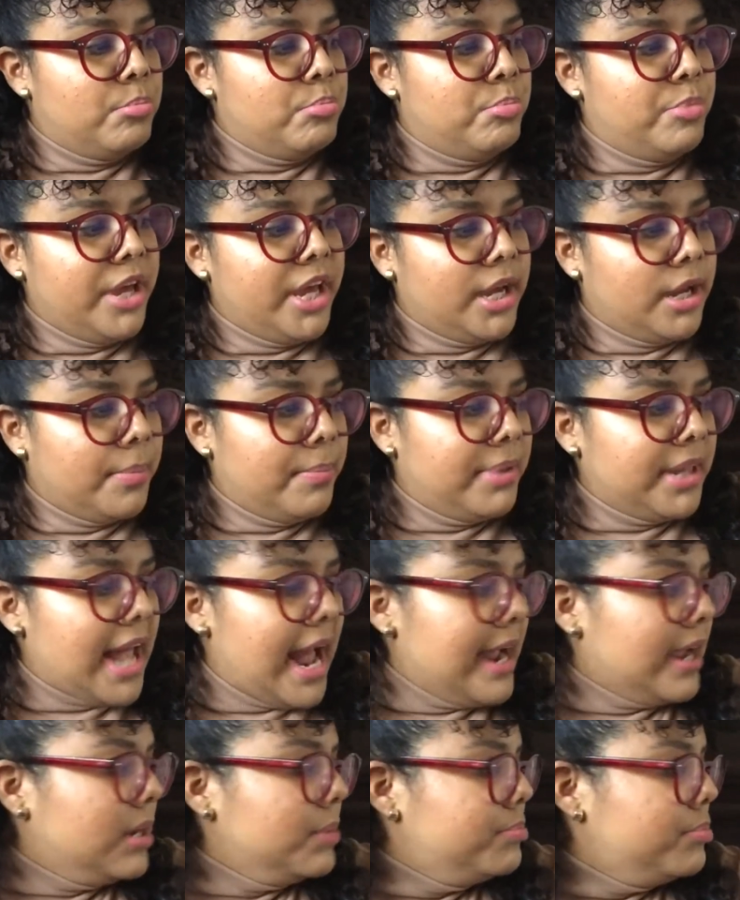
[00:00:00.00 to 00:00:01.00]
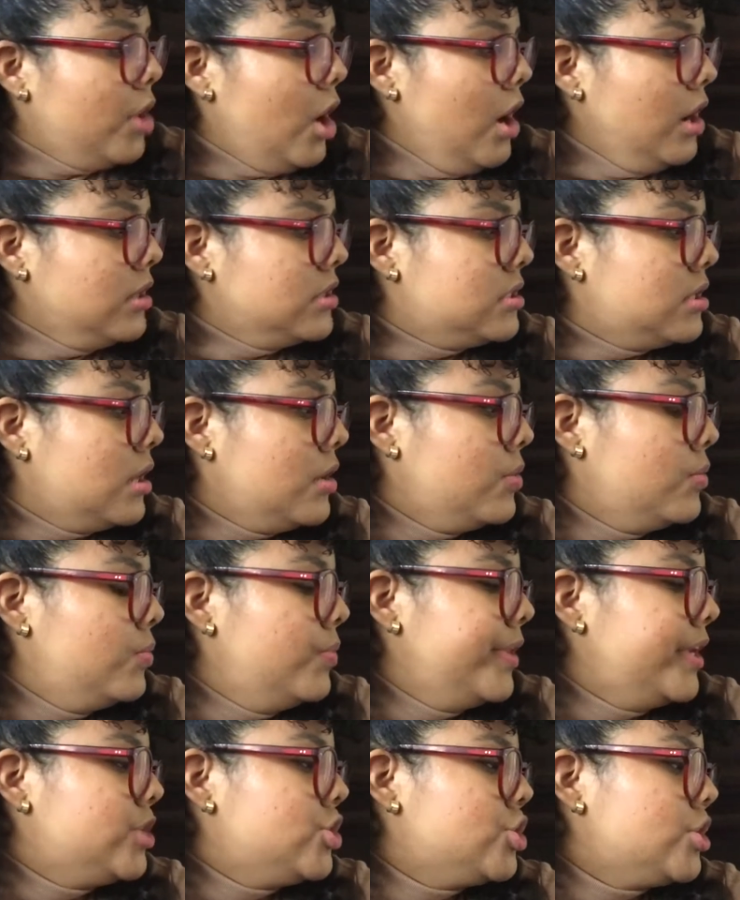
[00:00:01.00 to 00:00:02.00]
big black box,
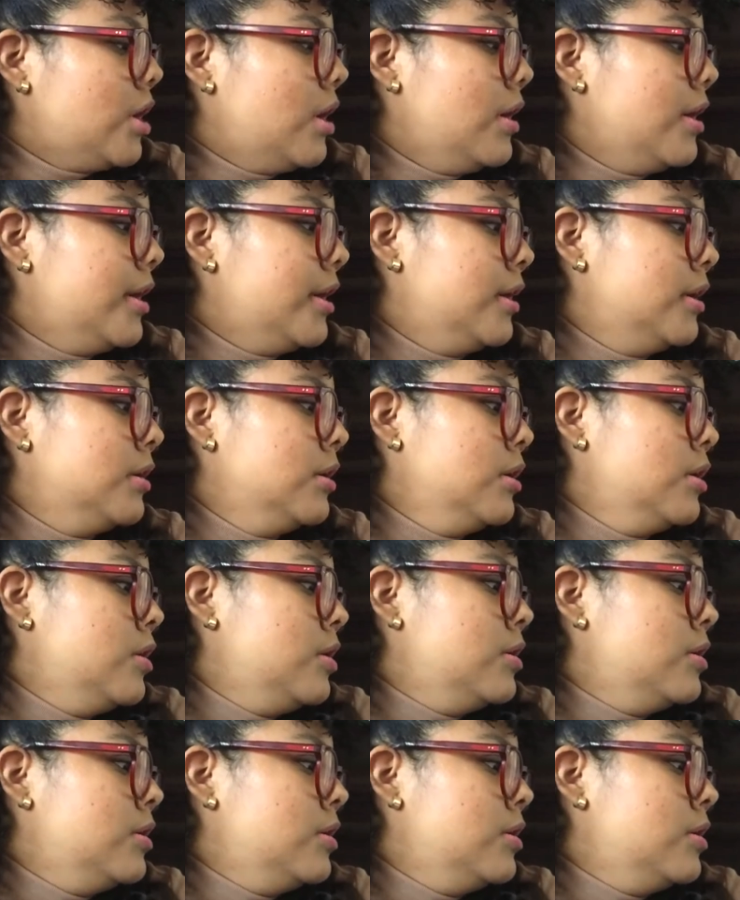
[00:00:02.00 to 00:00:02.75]
which are